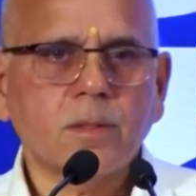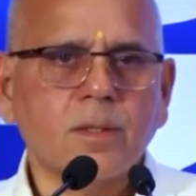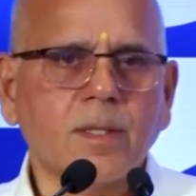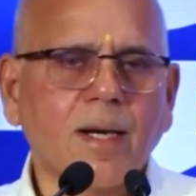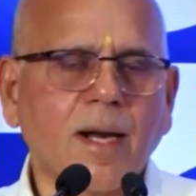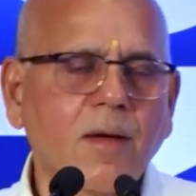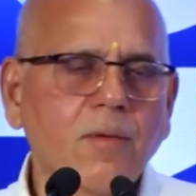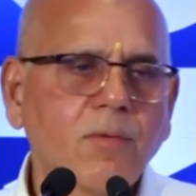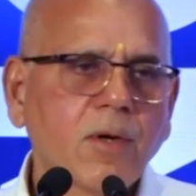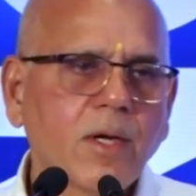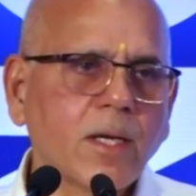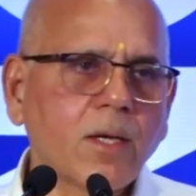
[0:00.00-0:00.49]

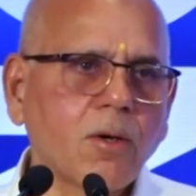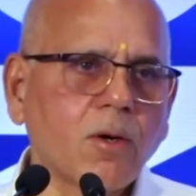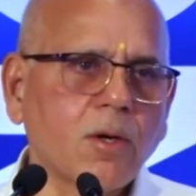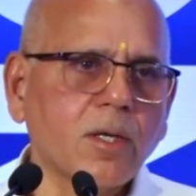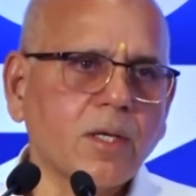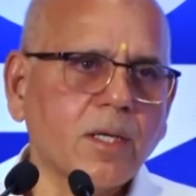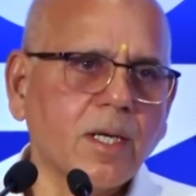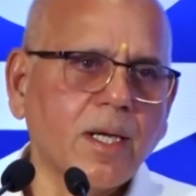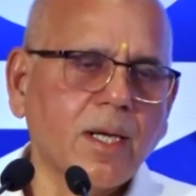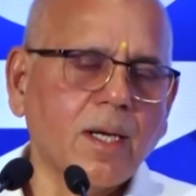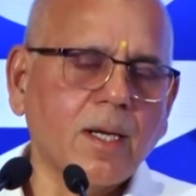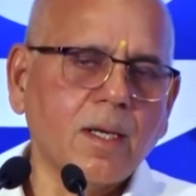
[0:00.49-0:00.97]
Traveling
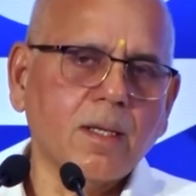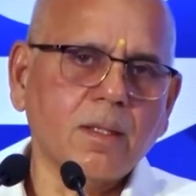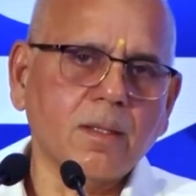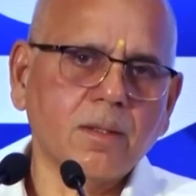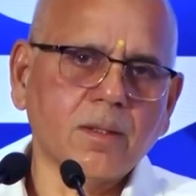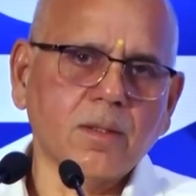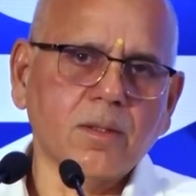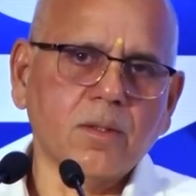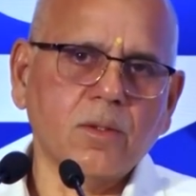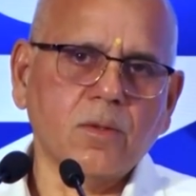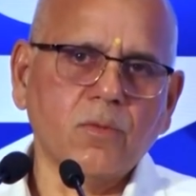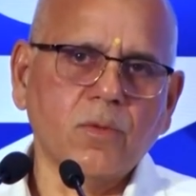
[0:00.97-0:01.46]
on rail
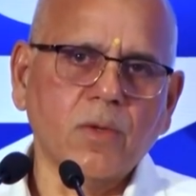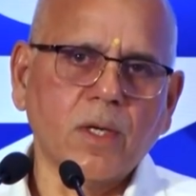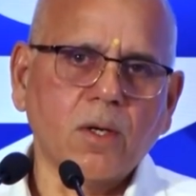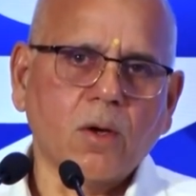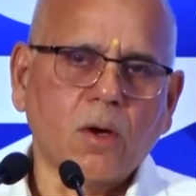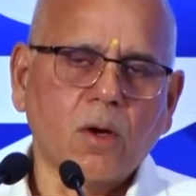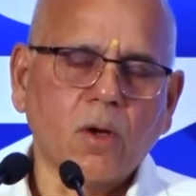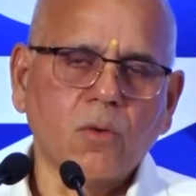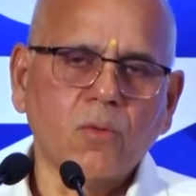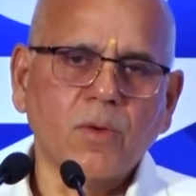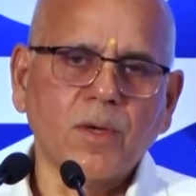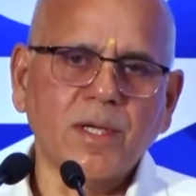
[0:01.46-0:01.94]
will
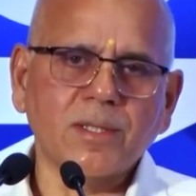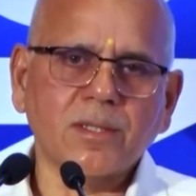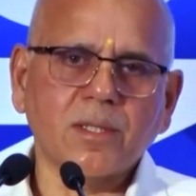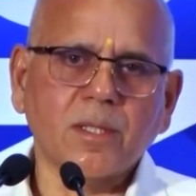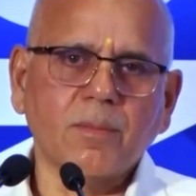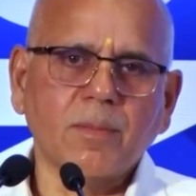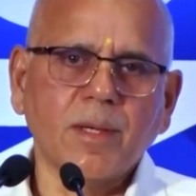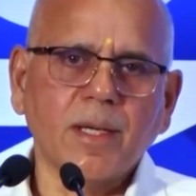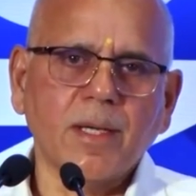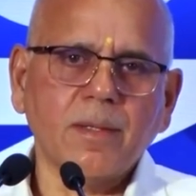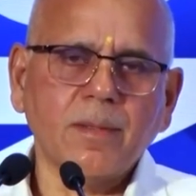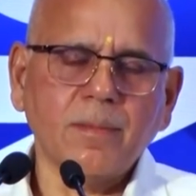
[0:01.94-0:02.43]
always
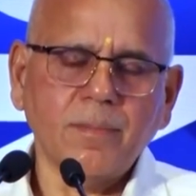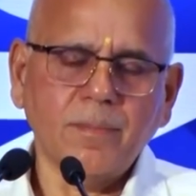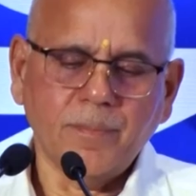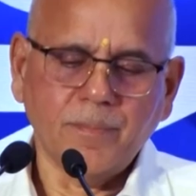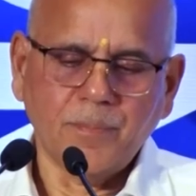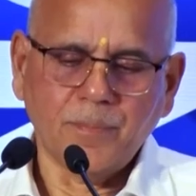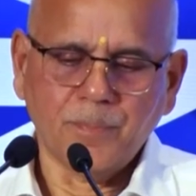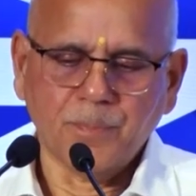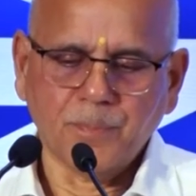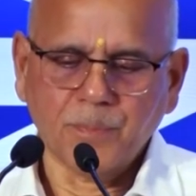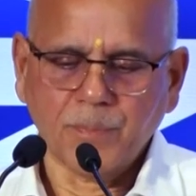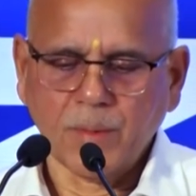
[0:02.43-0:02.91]
remain
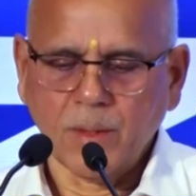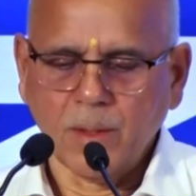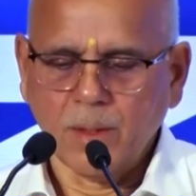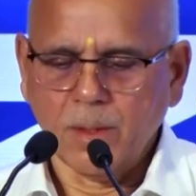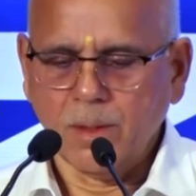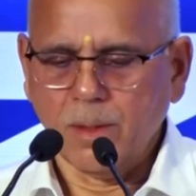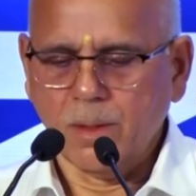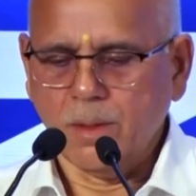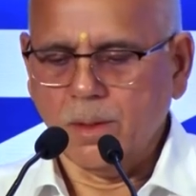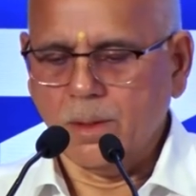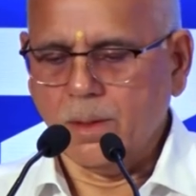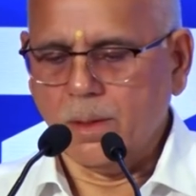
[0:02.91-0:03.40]

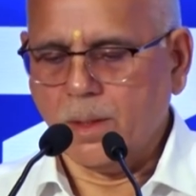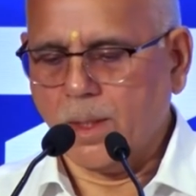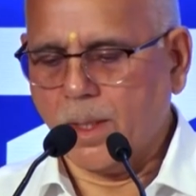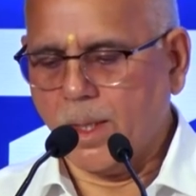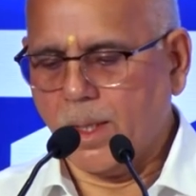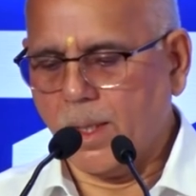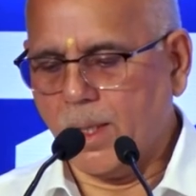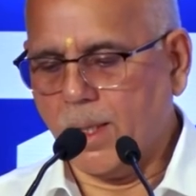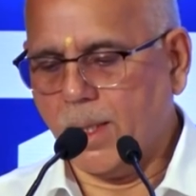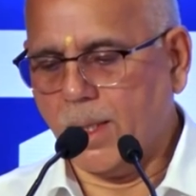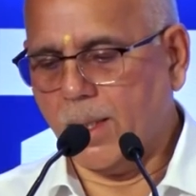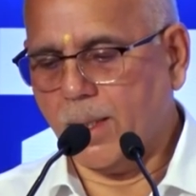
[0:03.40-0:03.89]

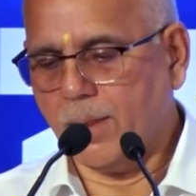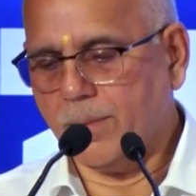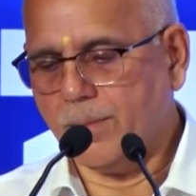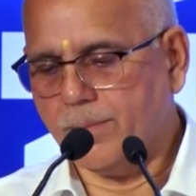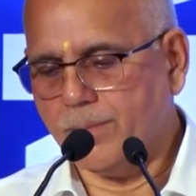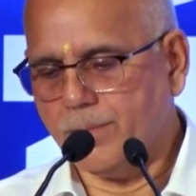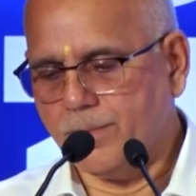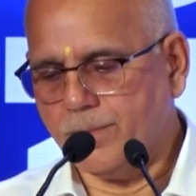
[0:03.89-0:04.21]
a